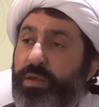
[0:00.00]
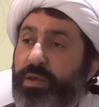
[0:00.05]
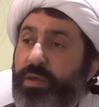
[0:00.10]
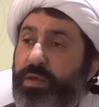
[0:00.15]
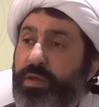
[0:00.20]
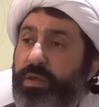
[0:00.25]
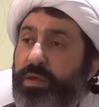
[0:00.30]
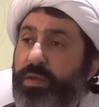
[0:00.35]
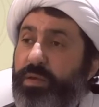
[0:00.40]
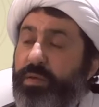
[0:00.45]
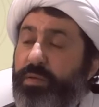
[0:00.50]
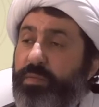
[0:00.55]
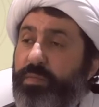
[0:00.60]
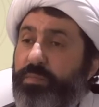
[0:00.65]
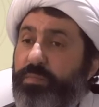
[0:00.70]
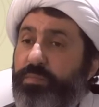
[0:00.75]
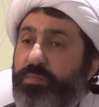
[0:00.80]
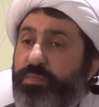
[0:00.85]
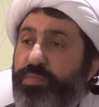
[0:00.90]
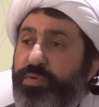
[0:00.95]
uh,
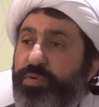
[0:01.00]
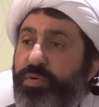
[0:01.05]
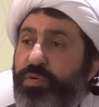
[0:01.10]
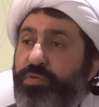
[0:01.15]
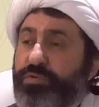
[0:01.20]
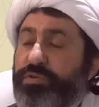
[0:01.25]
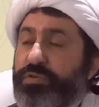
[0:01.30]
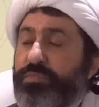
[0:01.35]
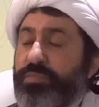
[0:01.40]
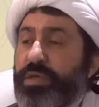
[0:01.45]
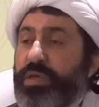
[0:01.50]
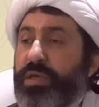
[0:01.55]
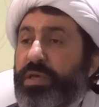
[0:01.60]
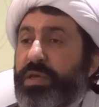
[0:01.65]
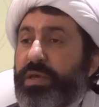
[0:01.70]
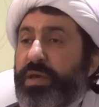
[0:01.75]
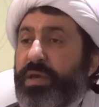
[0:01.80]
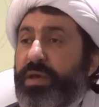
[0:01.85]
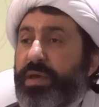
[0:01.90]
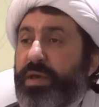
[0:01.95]
brought
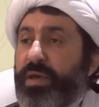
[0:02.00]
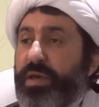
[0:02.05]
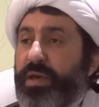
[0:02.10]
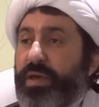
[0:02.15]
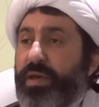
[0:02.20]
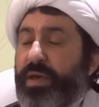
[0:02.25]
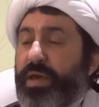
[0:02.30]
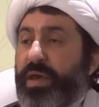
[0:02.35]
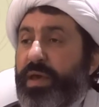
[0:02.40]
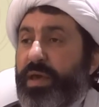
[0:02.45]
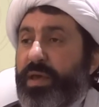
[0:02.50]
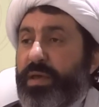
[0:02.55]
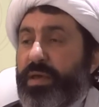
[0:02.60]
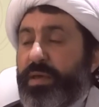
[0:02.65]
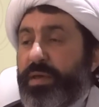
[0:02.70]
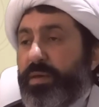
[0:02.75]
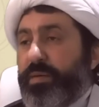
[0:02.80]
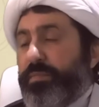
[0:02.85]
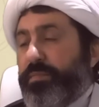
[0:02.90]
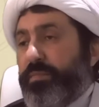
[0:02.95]
me
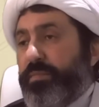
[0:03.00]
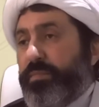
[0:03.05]
a